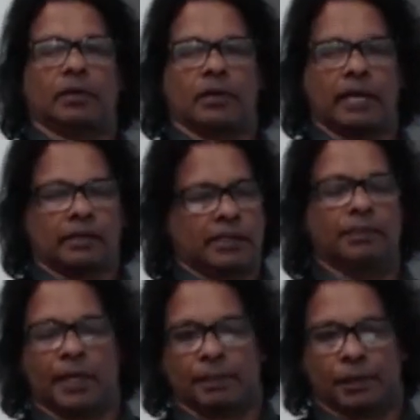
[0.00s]
Okay,
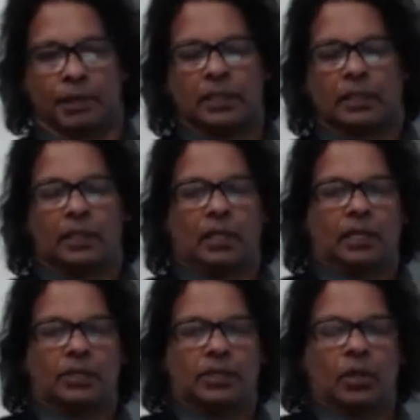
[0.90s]
simply put.
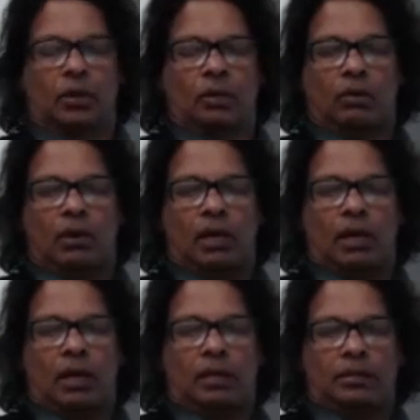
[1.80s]
So
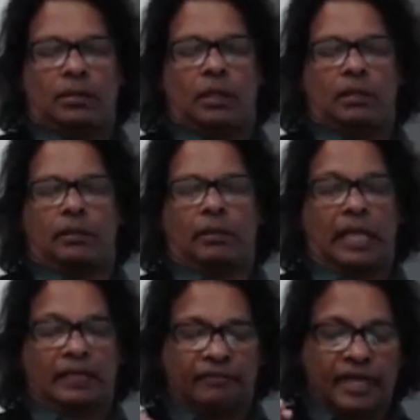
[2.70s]

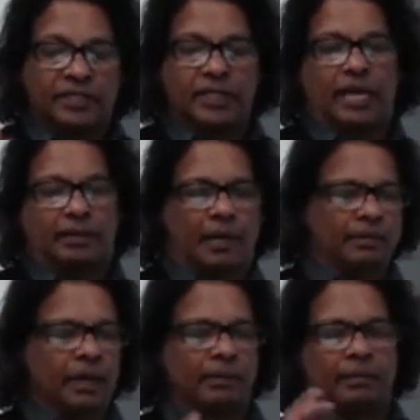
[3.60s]
the venture capital,
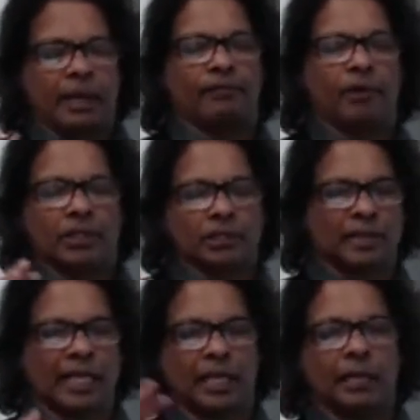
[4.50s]
I'm, I'm, my focus will
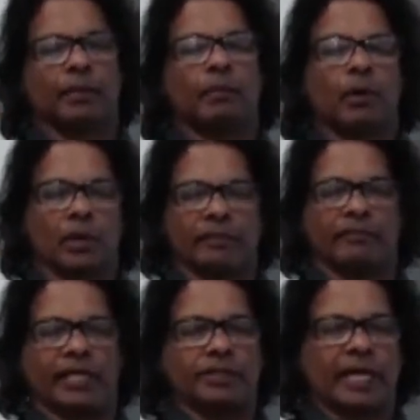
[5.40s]
be a little bit more on the
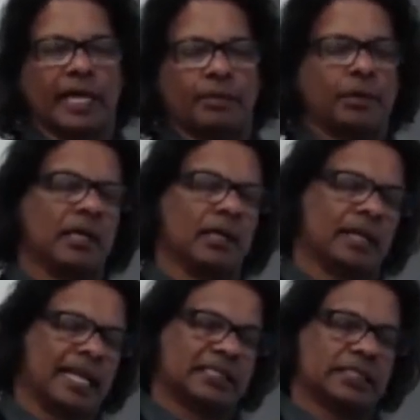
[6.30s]
venture capital,
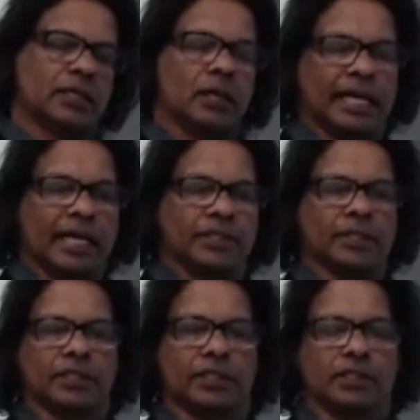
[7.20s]
less on
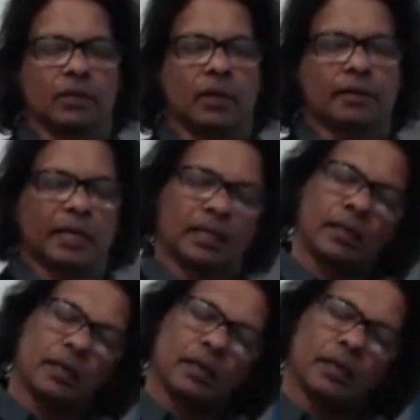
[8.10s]
angels and so on. But
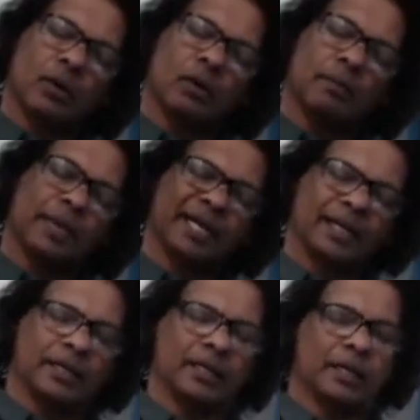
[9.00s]
no, but
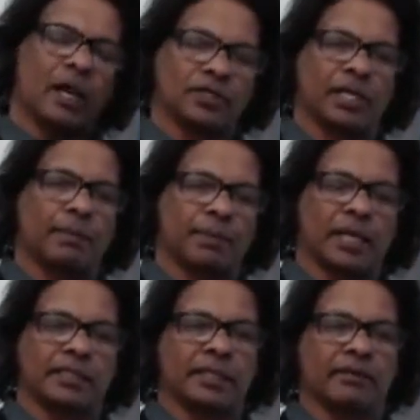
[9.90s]
it largely
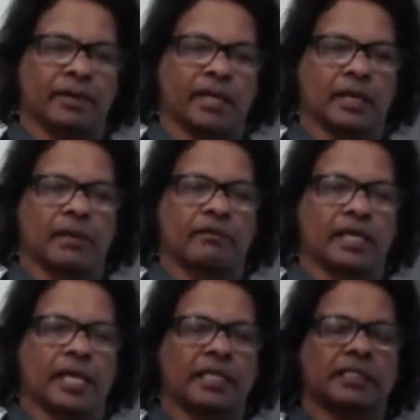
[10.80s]
applies in every every
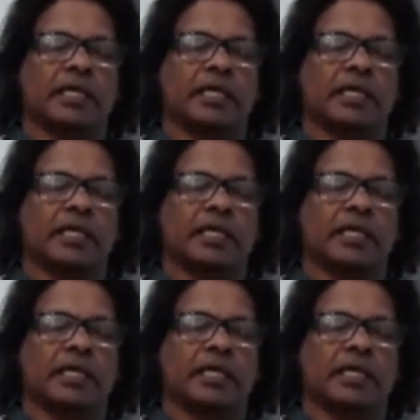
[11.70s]
case.